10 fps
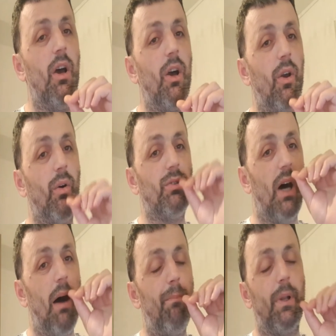goes
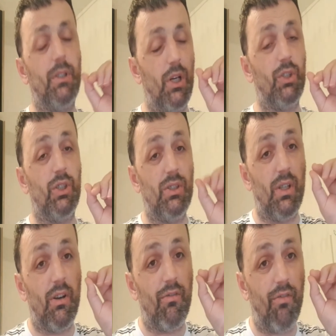up and touches
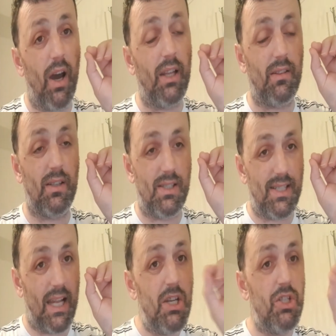the
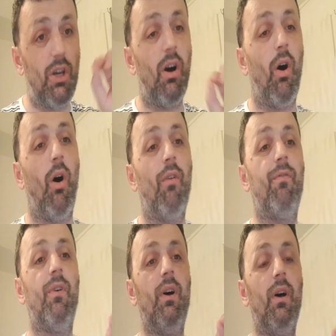center of
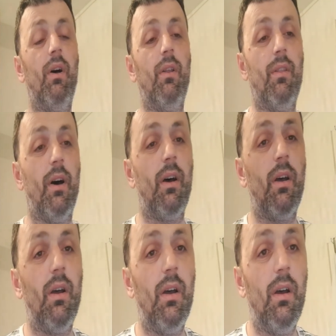the
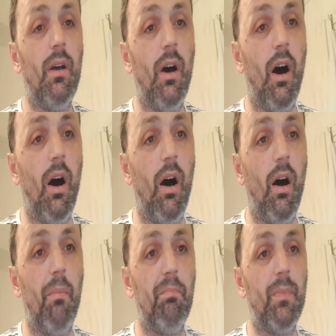
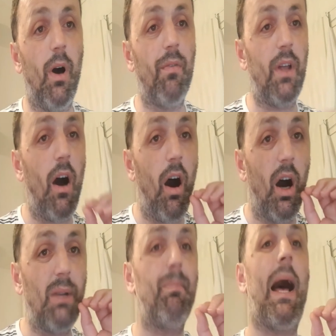
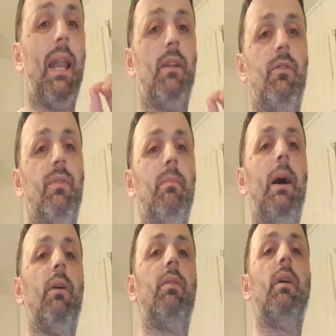hard palate of the mouth.